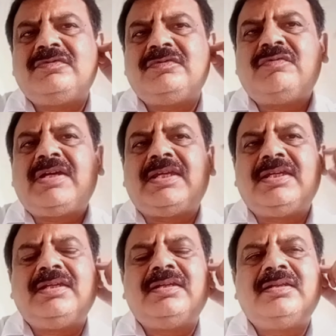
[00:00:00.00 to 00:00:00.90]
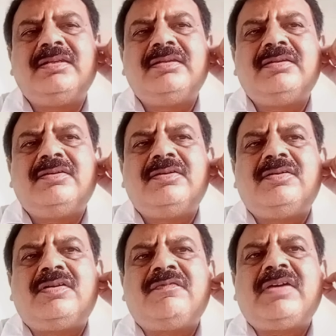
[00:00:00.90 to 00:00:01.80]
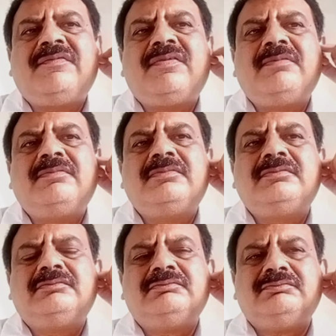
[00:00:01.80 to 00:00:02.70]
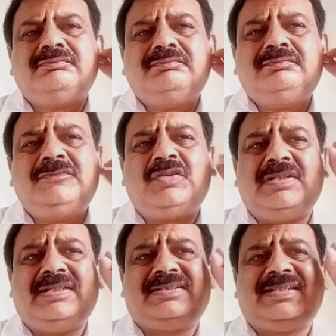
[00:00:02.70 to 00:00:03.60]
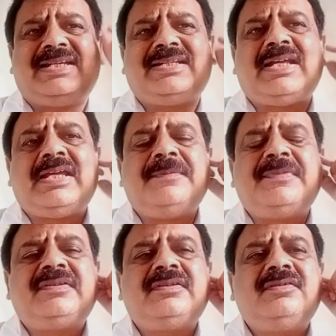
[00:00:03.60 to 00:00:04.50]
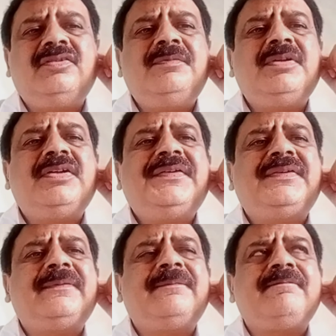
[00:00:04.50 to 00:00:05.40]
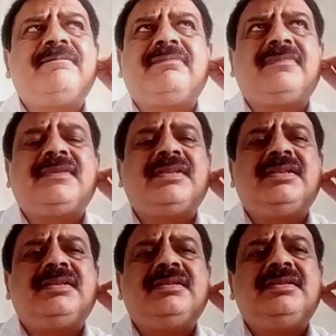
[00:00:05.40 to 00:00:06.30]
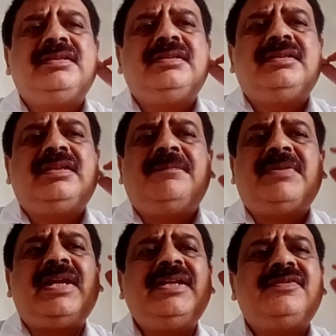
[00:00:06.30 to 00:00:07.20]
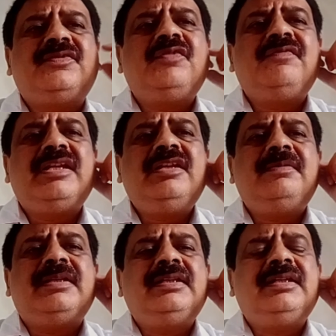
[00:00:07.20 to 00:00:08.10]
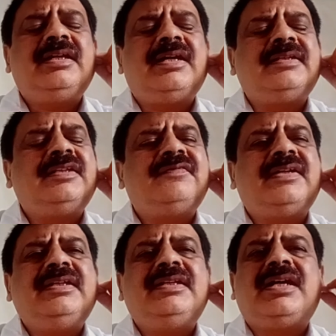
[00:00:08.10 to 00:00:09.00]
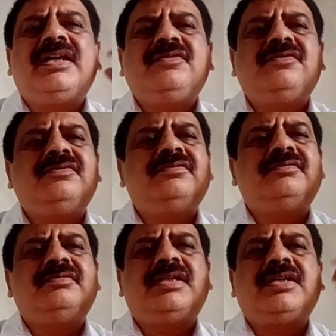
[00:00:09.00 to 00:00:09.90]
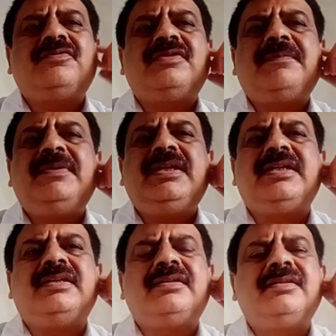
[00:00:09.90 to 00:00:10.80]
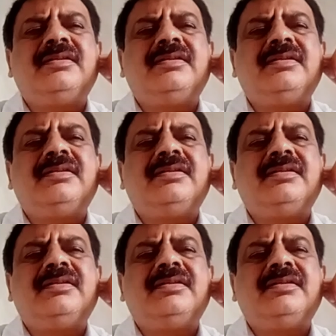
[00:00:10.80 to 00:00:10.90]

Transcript: Why? Or why from only select IMs? Because their brand is so valuable, others find it hard to replicate.